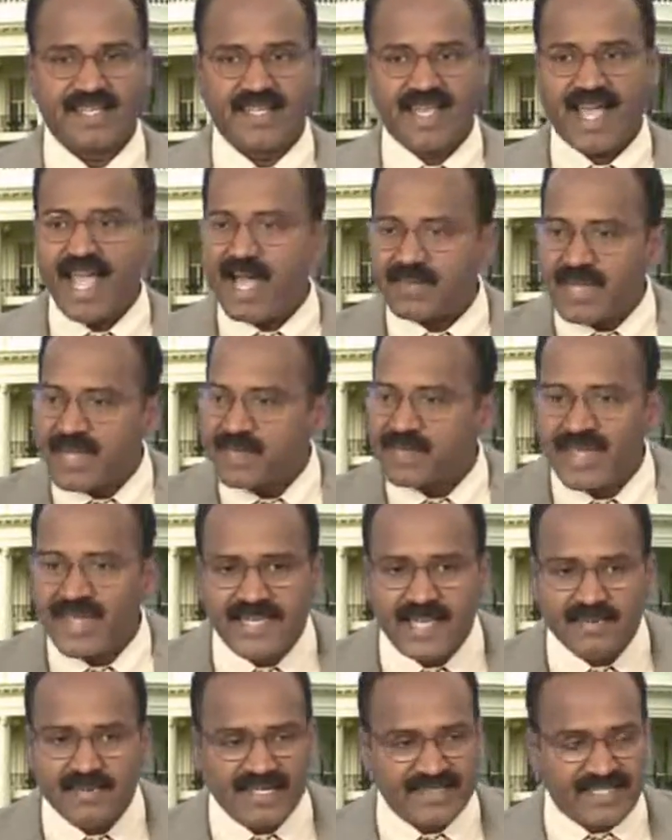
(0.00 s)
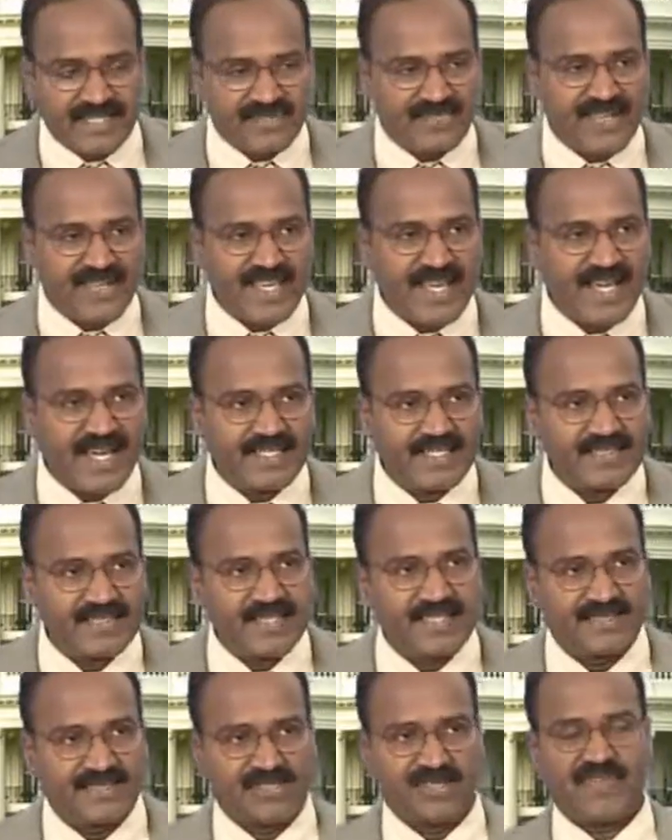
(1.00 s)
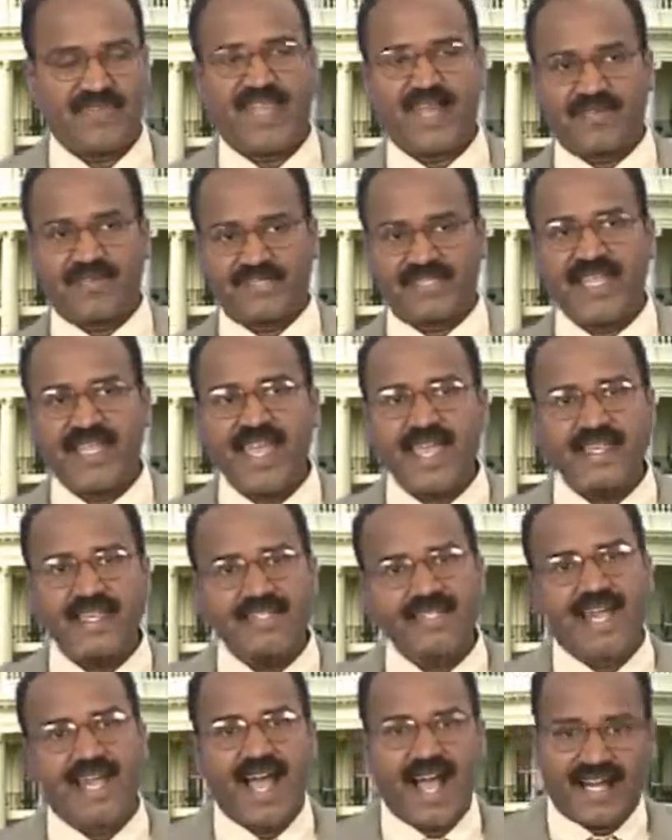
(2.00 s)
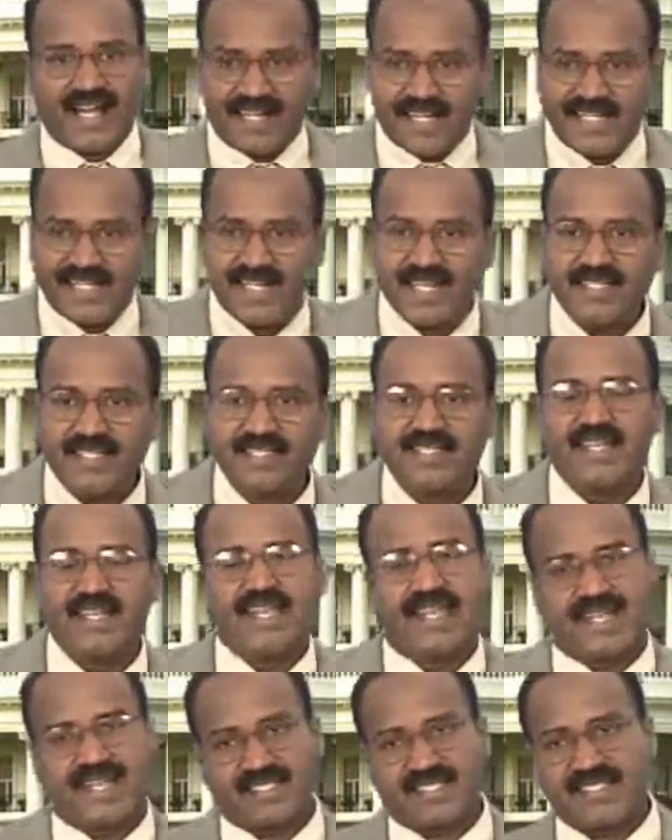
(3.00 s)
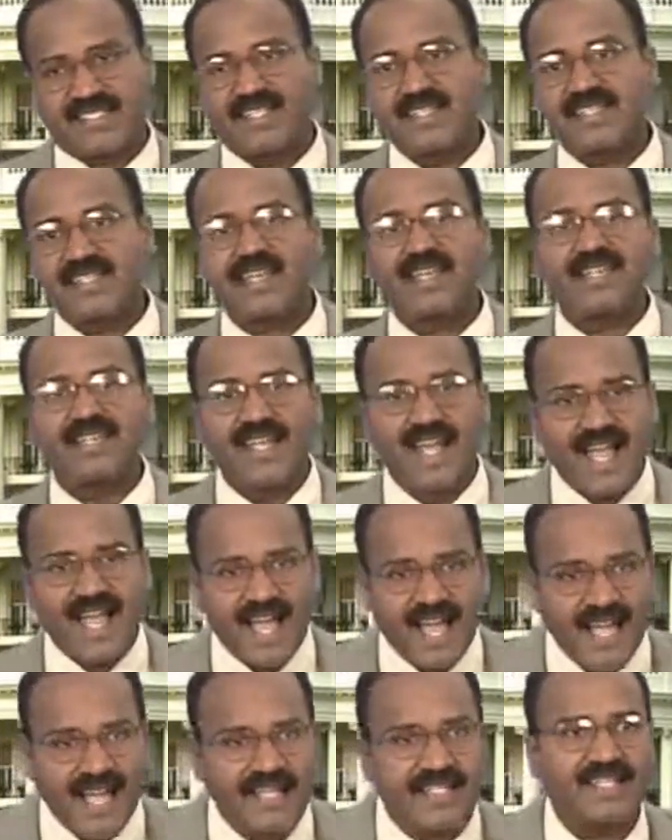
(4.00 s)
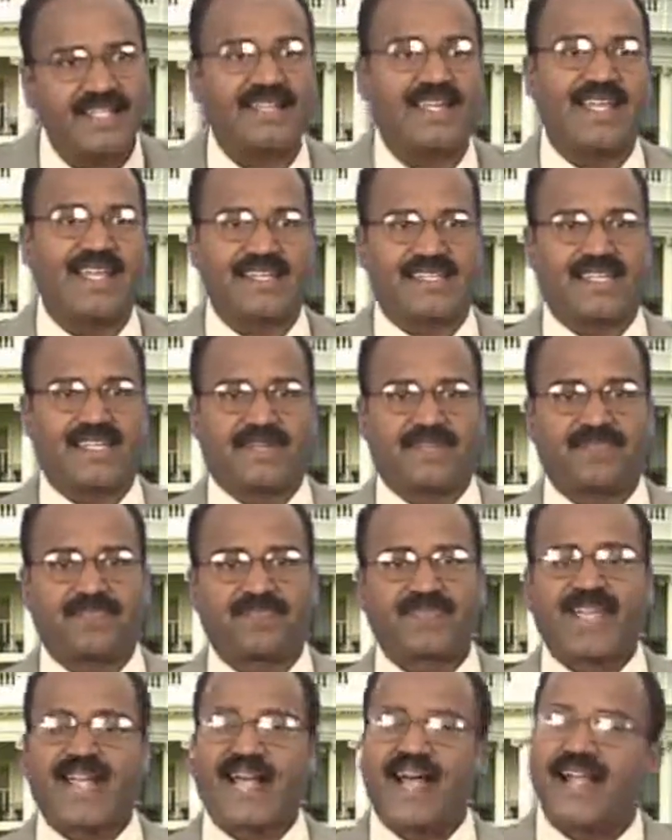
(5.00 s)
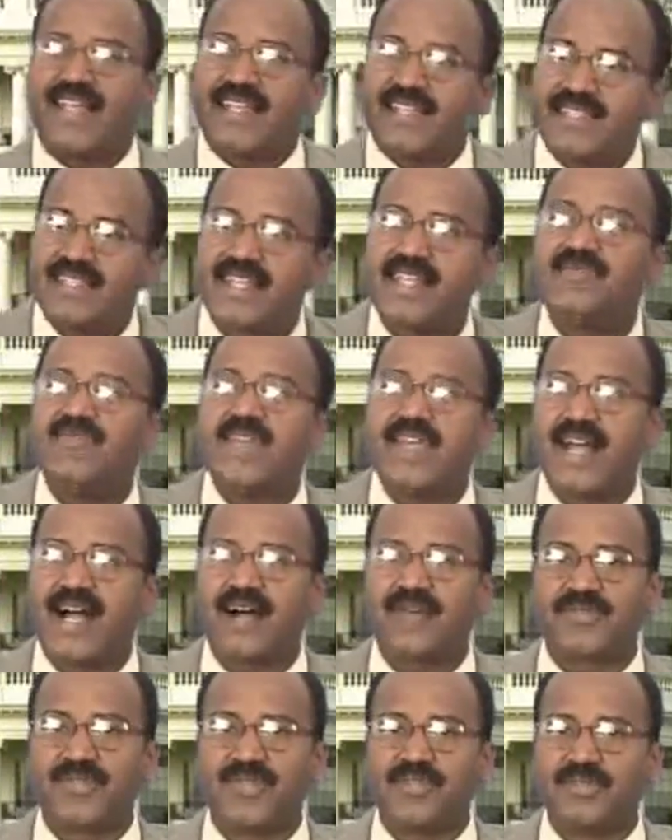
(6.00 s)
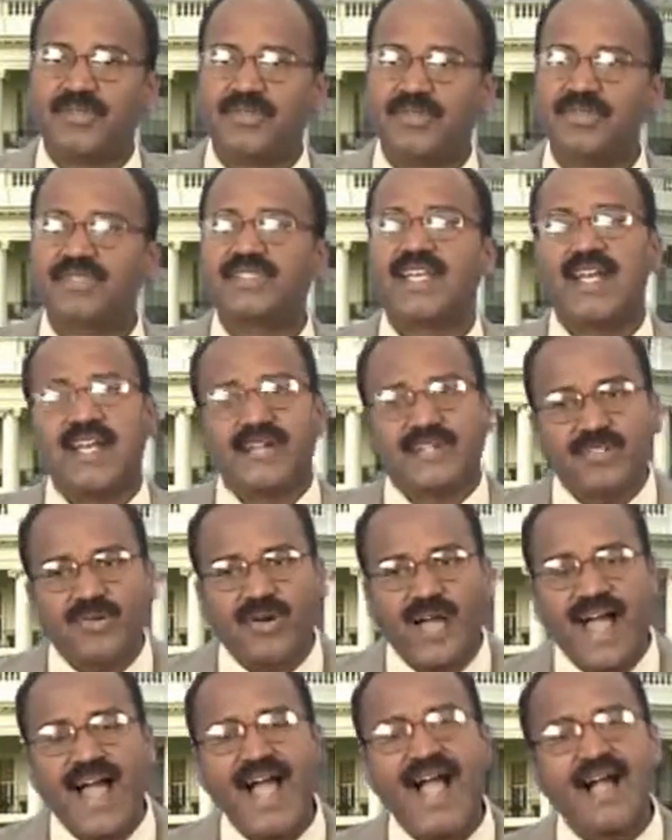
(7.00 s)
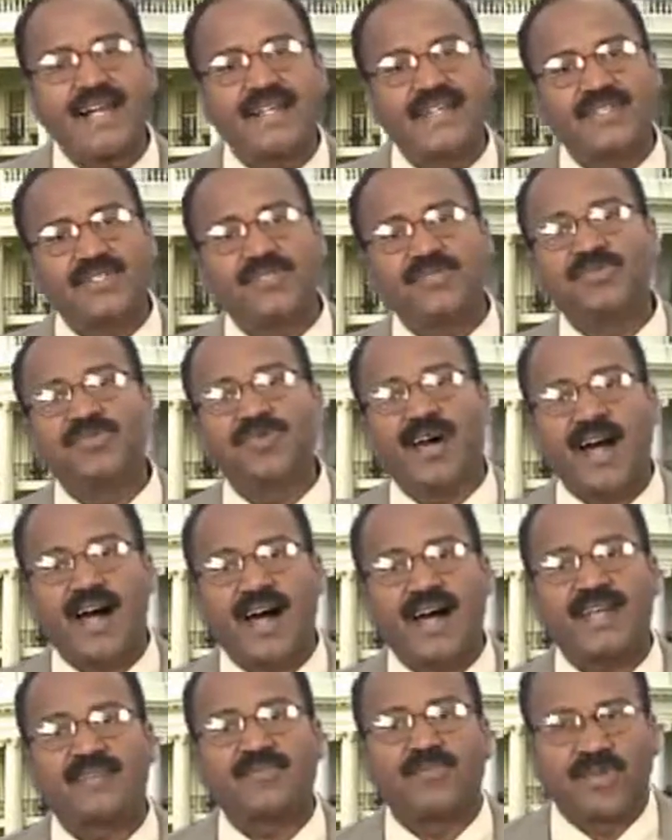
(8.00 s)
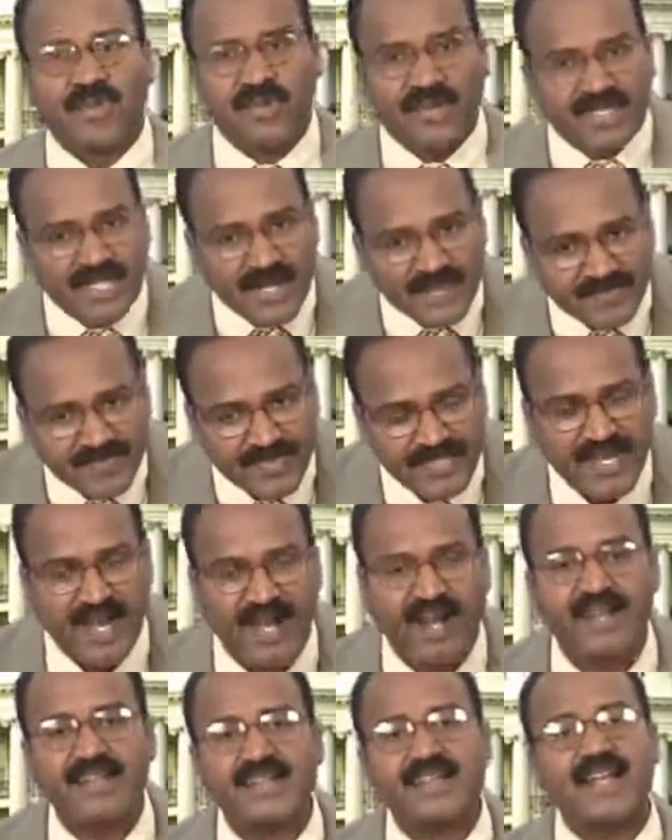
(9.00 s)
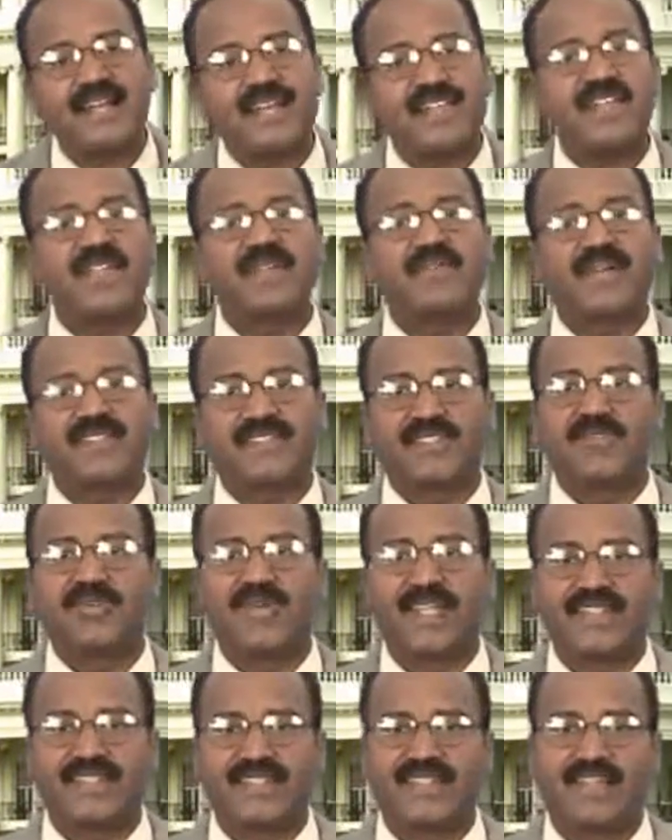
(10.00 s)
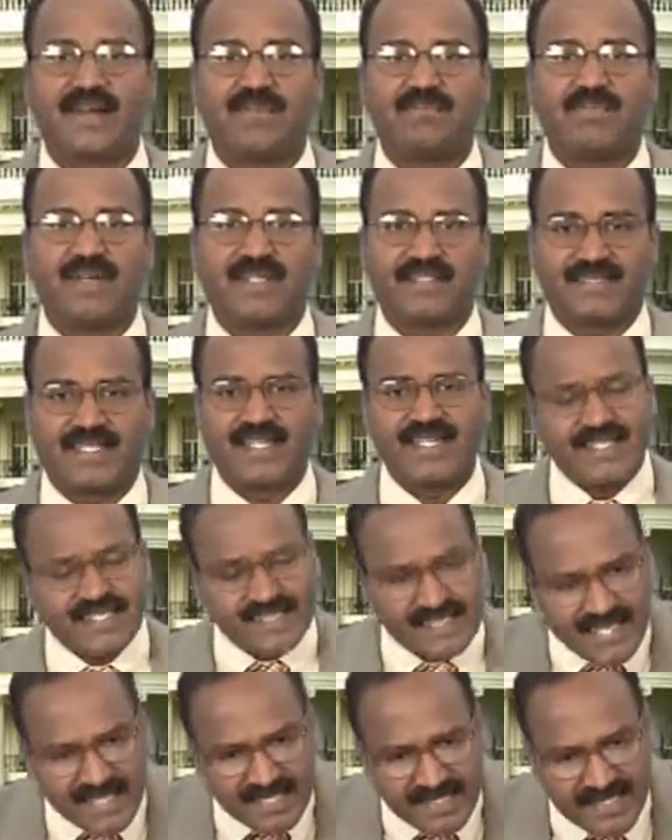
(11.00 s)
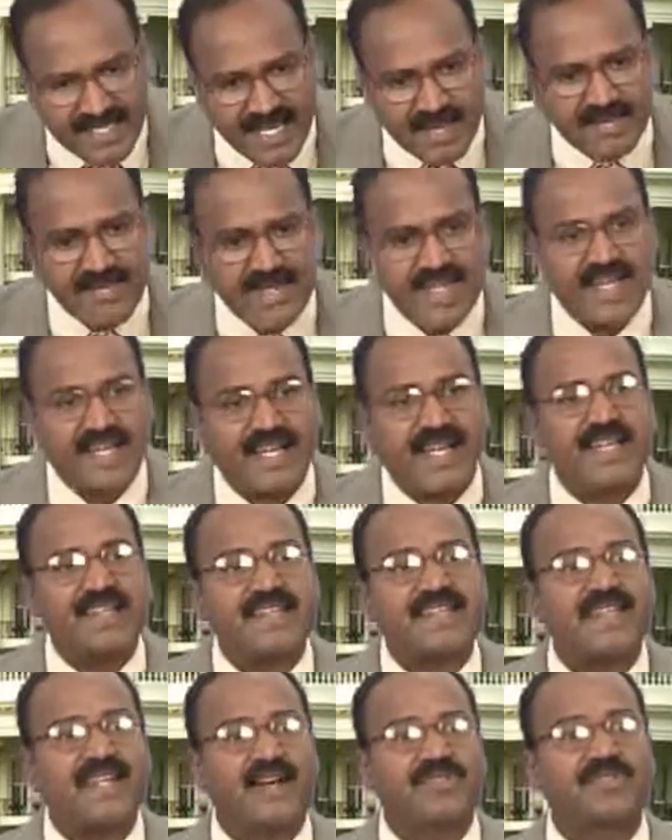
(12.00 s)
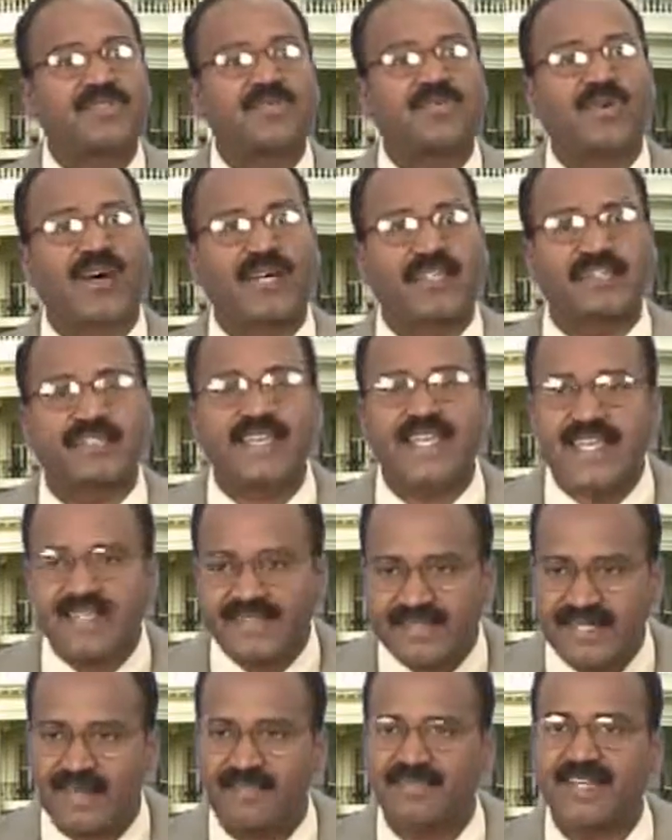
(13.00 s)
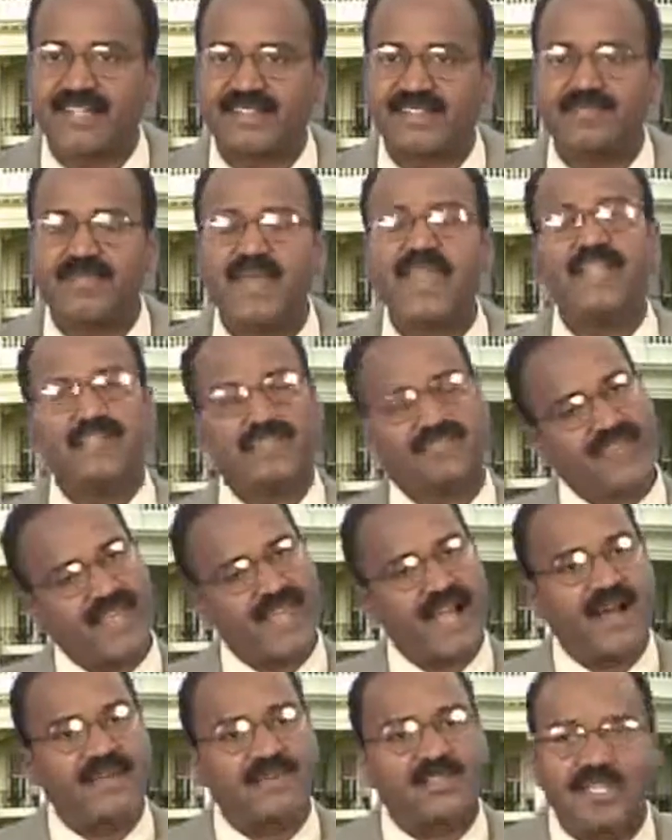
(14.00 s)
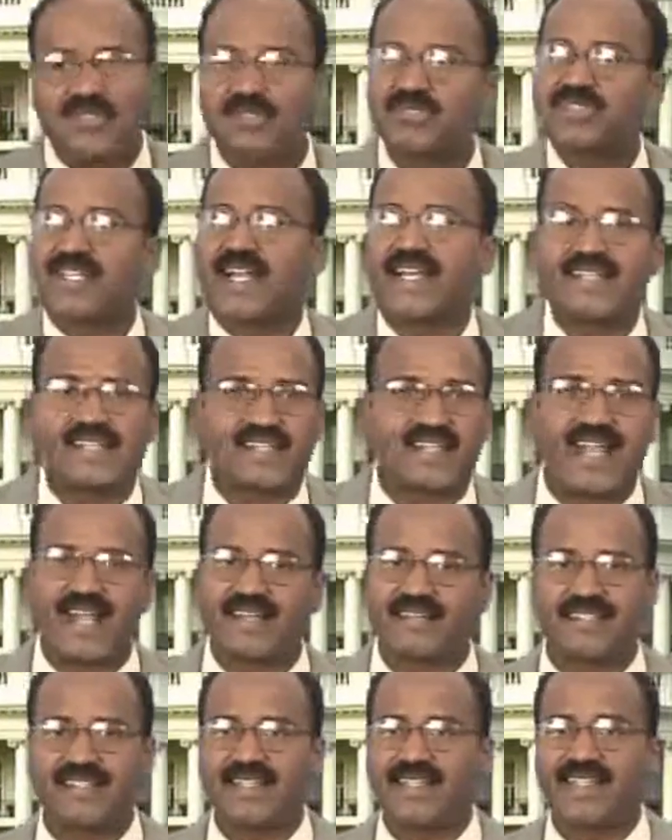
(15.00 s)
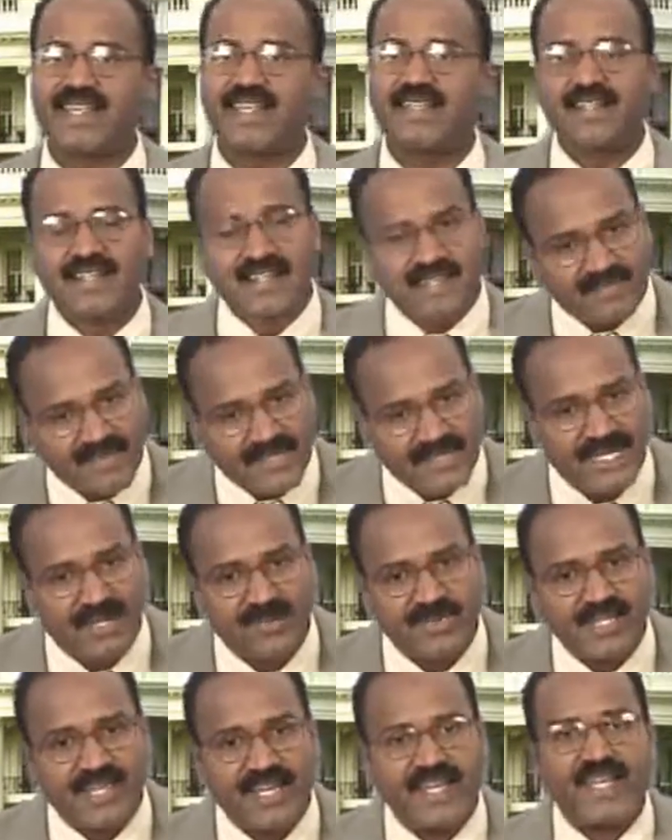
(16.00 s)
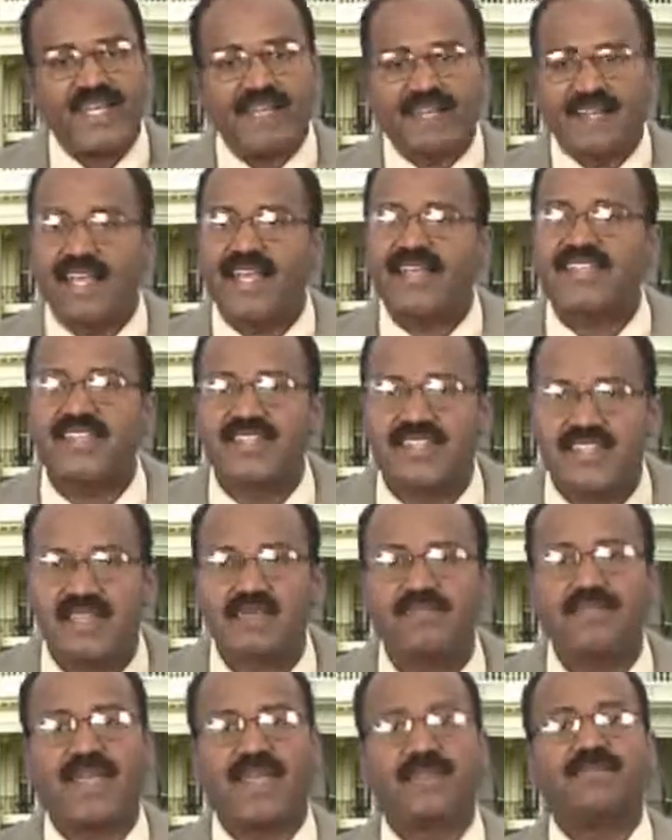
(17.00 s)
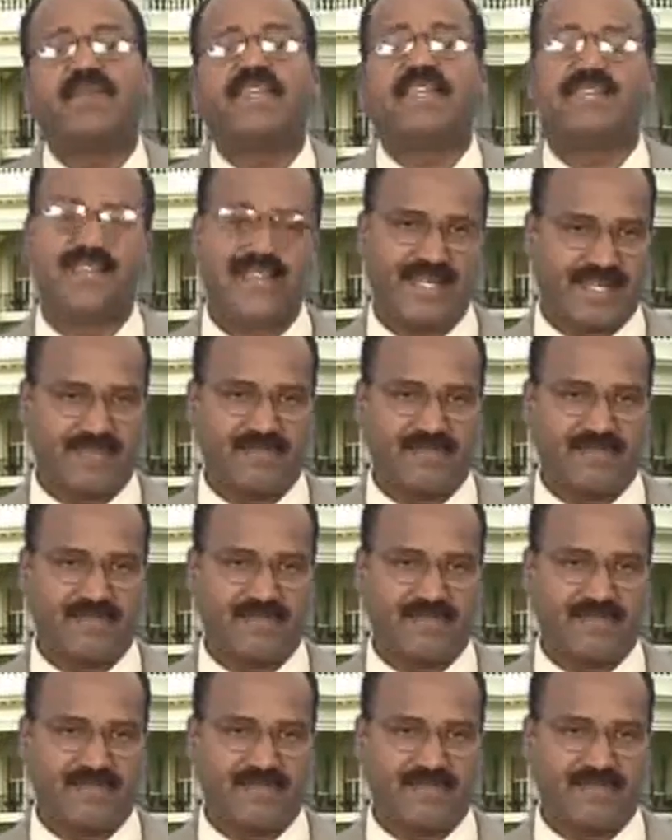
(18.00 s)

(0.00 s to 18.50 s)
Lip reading: Am I making myself clear? So we have seen addition, extension and relation. Addition we have to use to add 2 or more non-continuous UDC numbers. Just a mere addition of 2 or 3 subjects means we have to use addition auxiliary without any relationship in between.